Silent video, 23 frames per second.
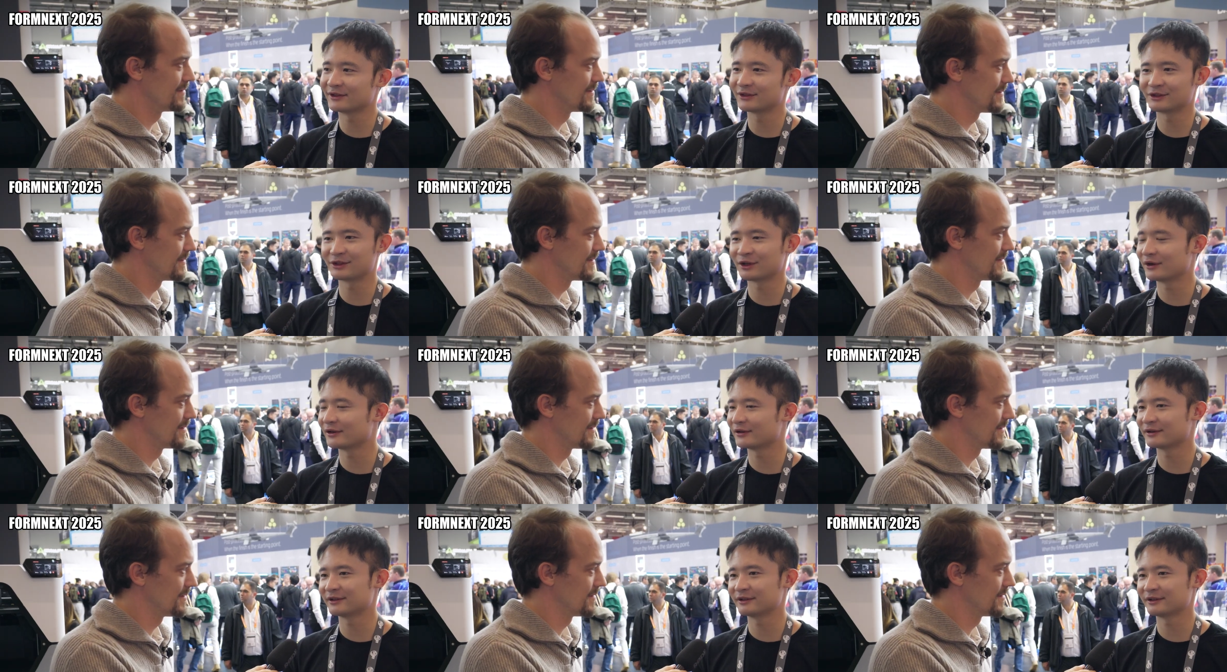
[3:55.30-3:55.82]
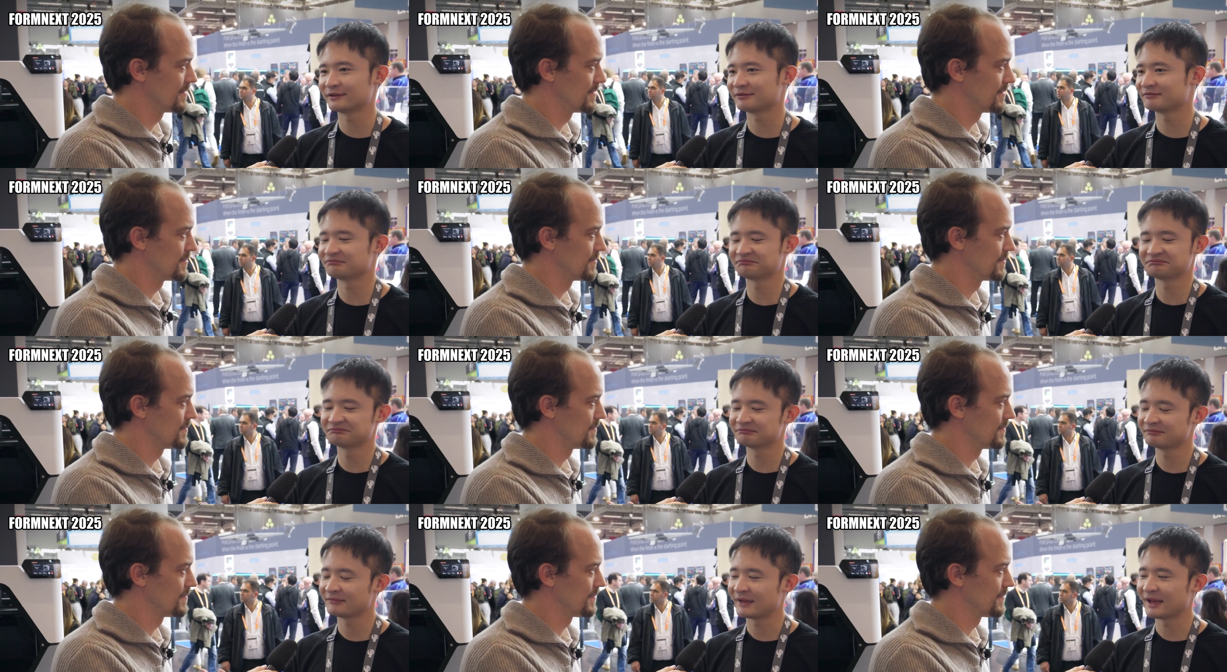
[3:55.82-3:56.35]
Speaker 1: Your to-
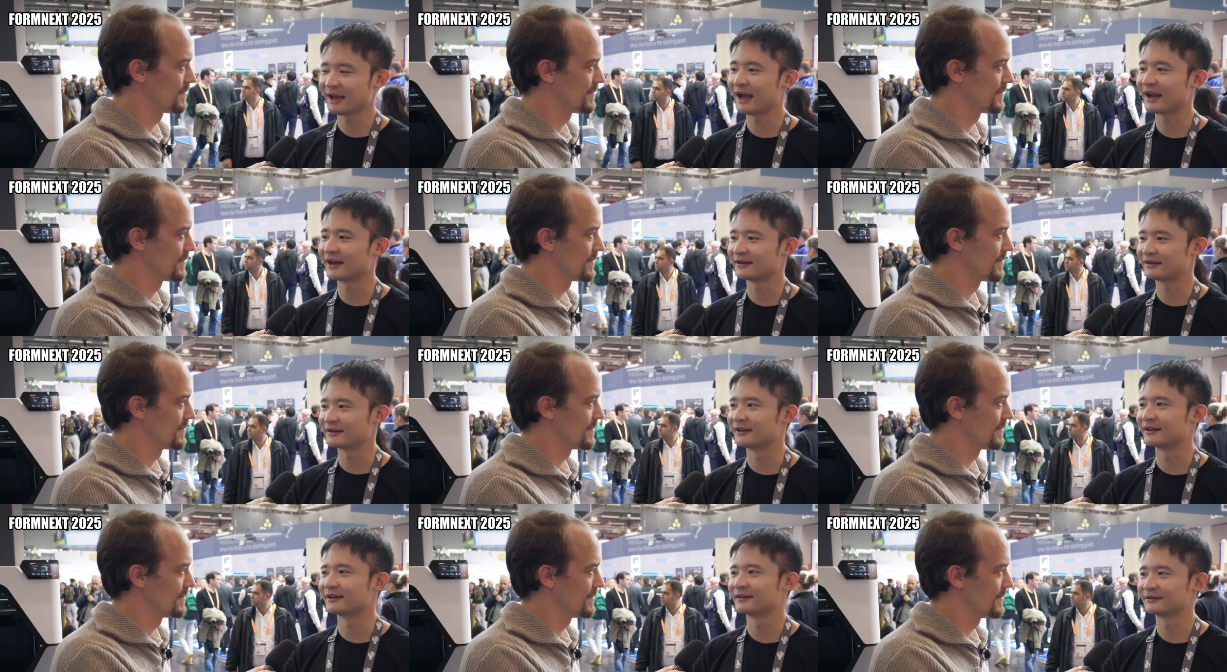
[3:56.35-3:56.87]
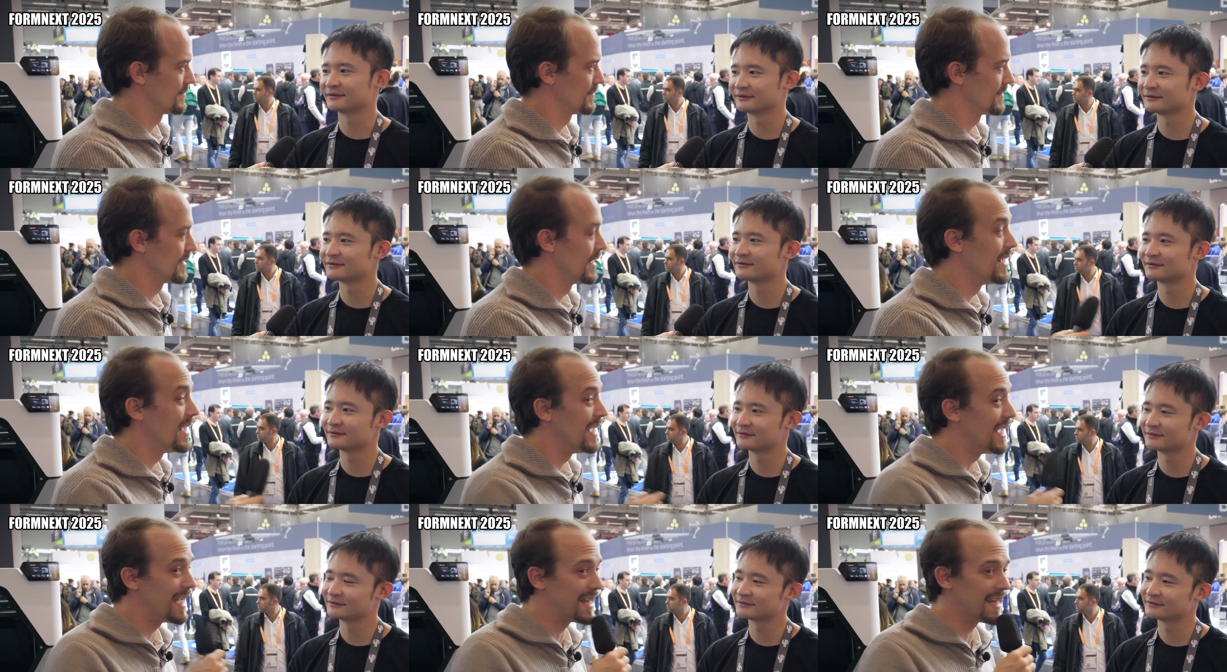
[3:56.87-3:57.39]
anything.
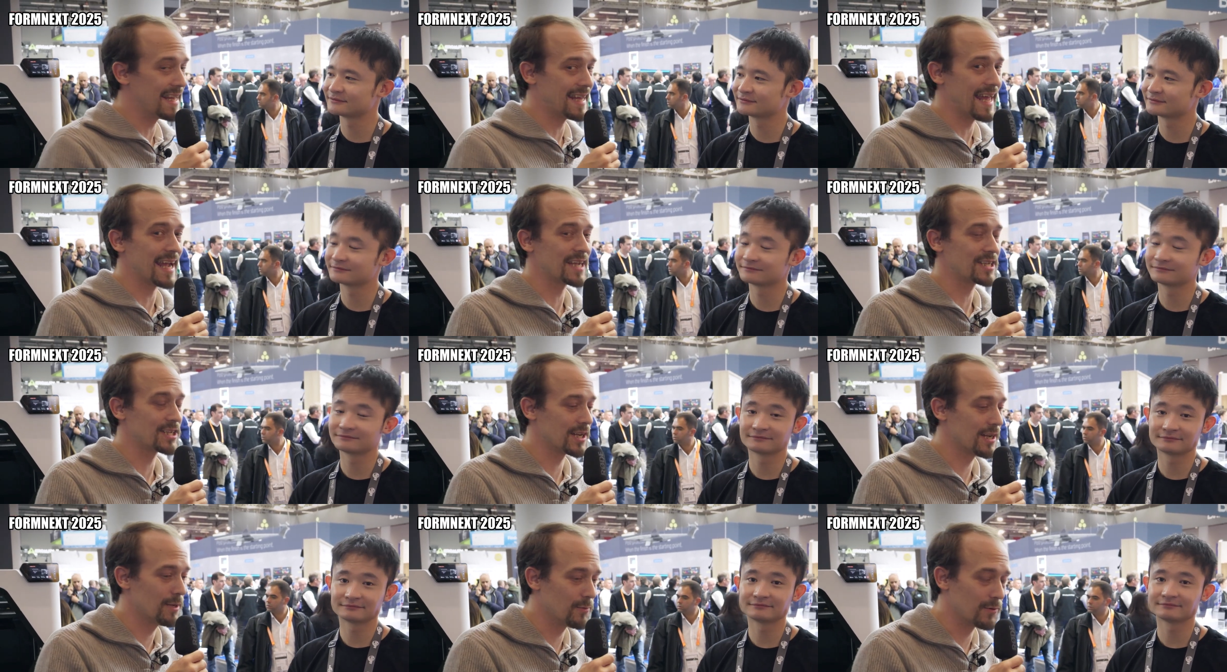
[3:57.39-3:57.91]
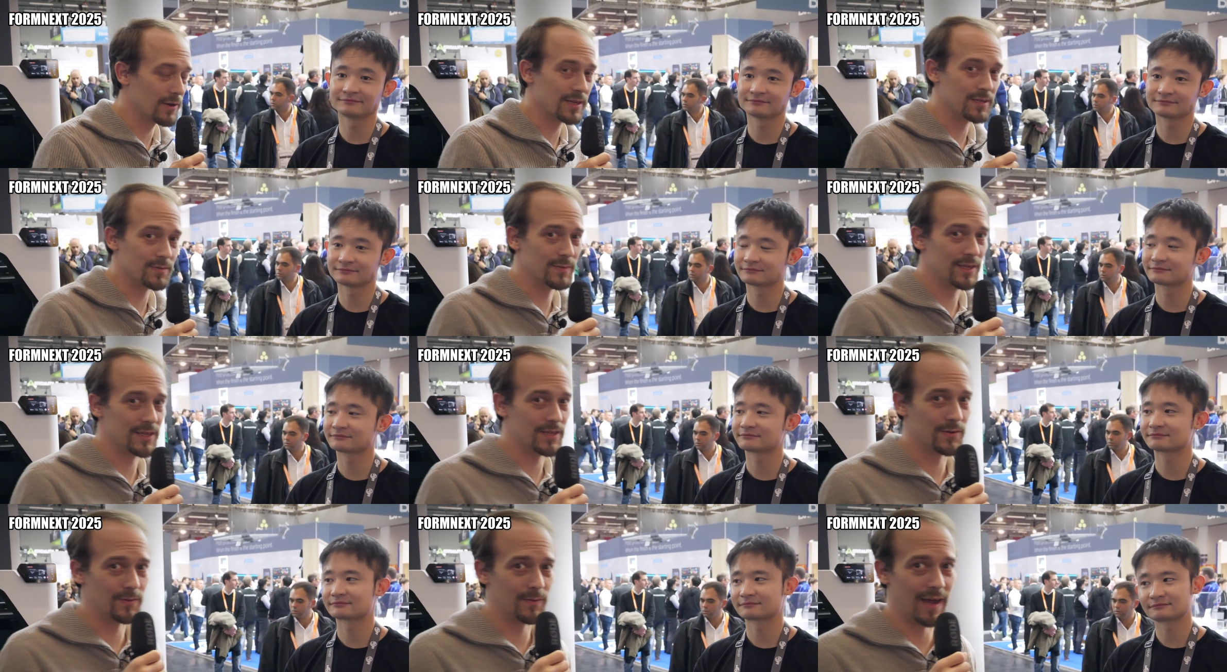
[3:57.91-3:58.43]
Speaker 2: Yeah, that actually
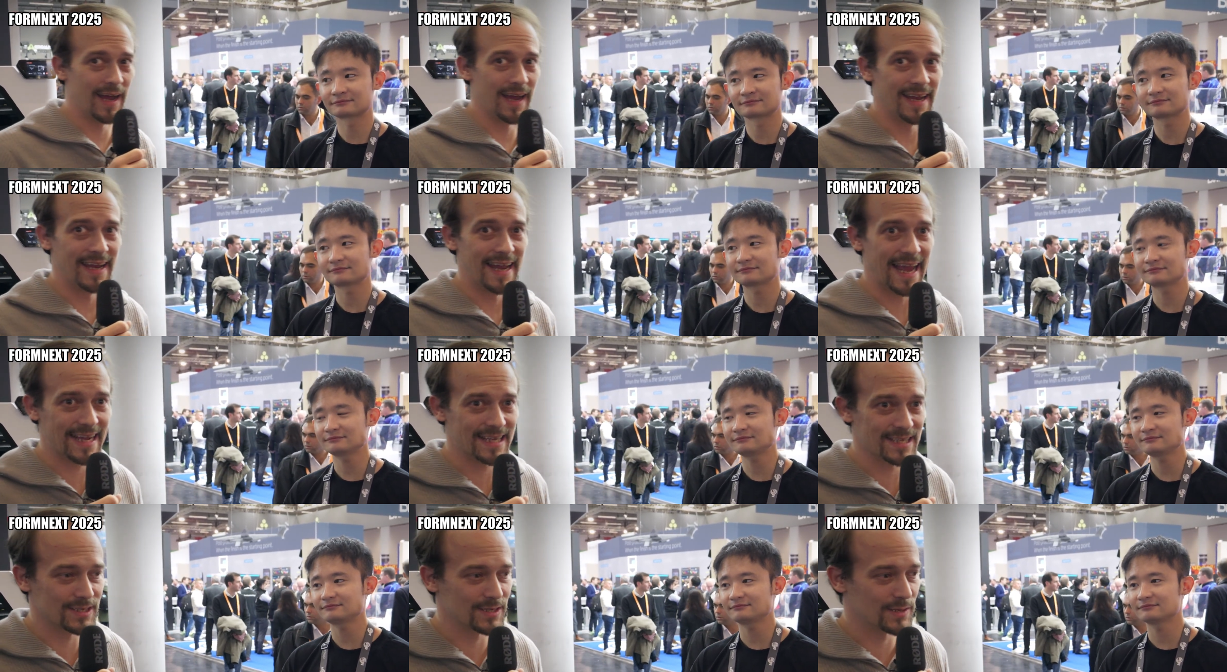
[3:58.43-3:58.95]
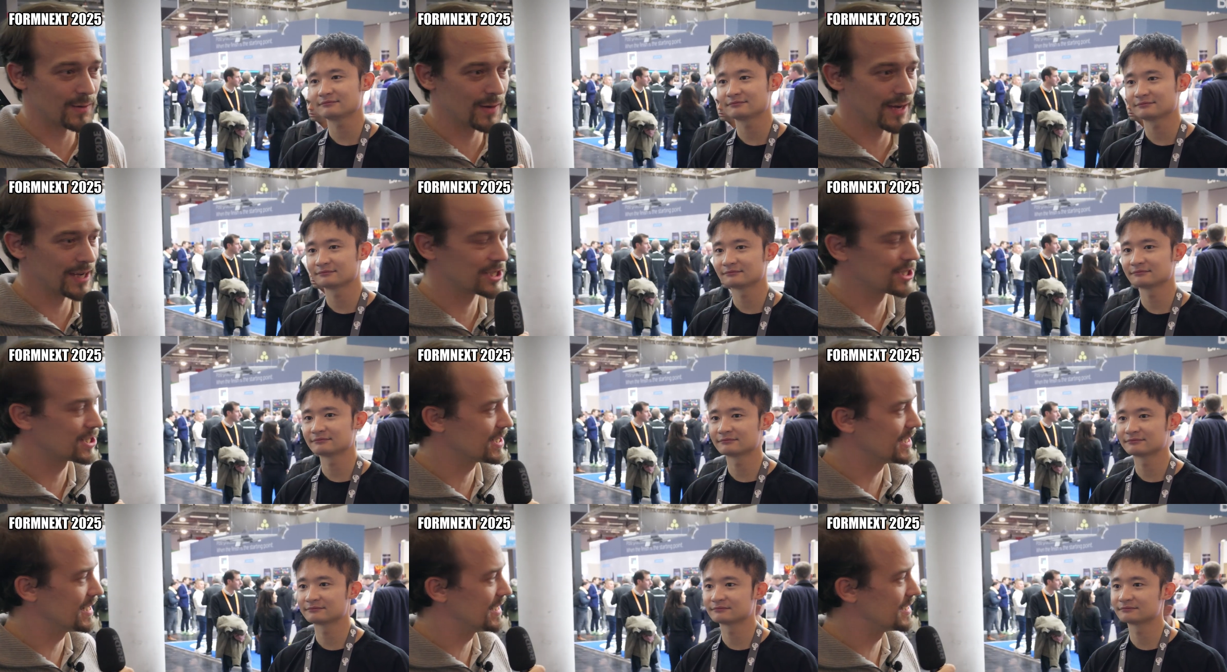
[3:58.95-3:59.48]
brings me to my next
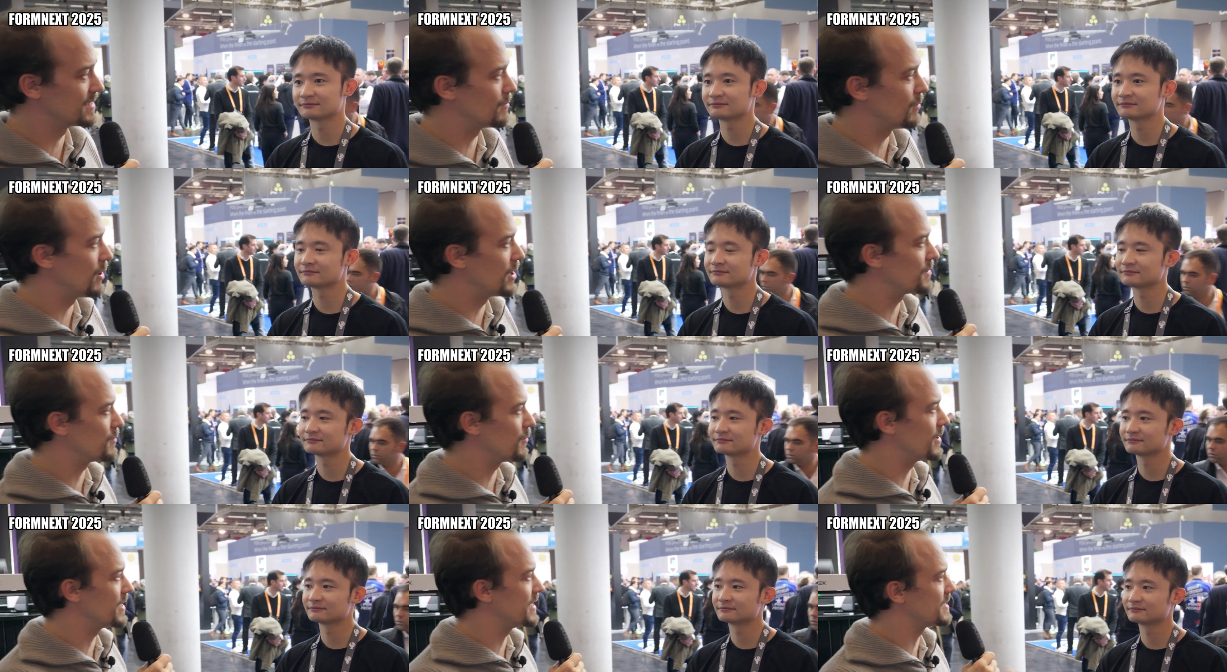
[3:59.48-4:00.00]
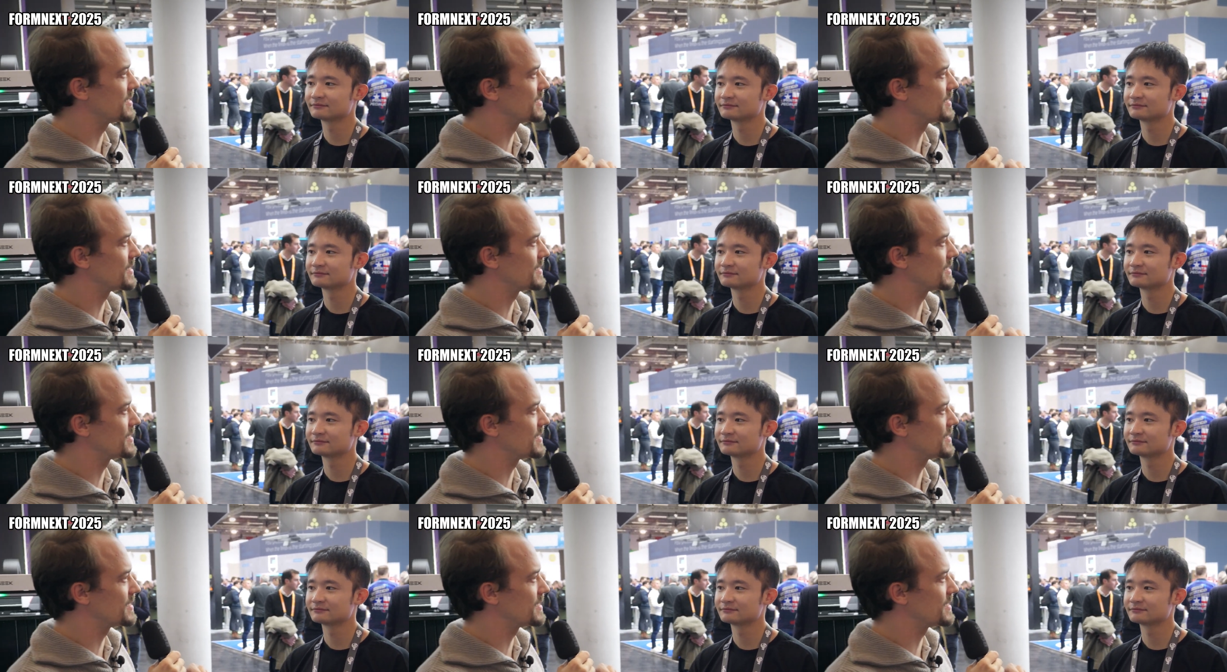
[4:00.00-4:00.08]
question: is what what